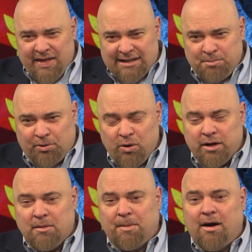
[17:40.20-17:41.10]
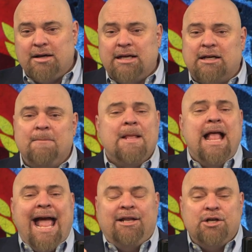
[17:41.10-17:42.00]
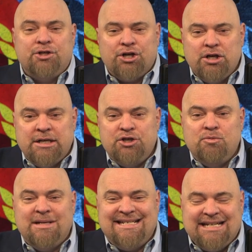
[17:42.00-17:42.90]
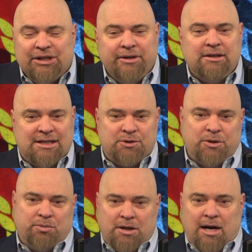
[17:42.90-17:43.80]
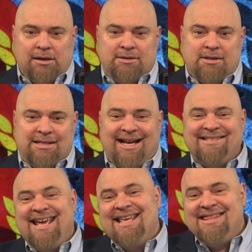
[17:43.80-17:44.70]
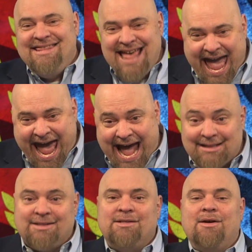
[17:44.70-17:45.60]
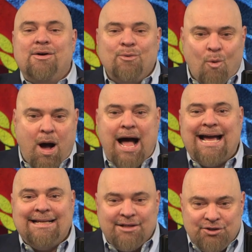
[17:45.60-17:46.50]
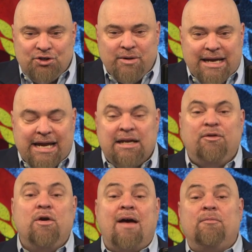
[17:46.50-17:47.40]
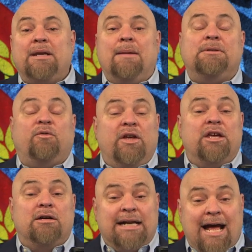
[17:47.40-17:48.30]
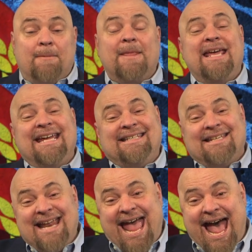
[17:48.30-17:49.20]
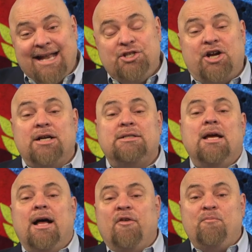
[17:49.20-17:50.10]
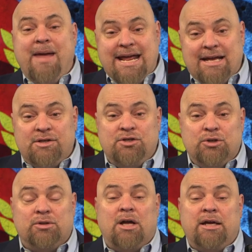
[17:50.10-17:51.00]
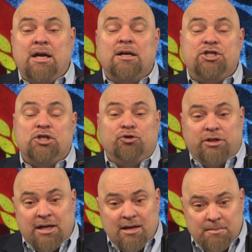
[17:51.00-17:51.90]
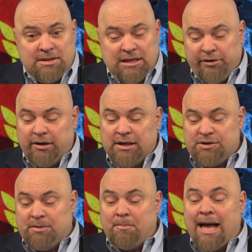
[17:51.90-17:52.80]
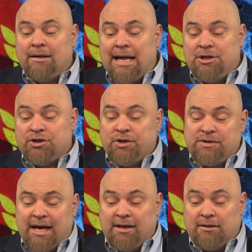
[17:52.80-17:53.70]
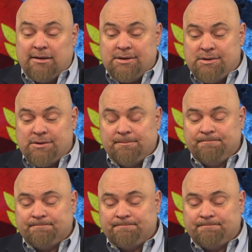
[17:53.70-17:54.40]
that's broken apart here, and they're turned into materialists with regards to sex. That's why they're doing it if you haven't been able to figure it out. It's an adjunct of making student, uh, young children materialists and biological secularists.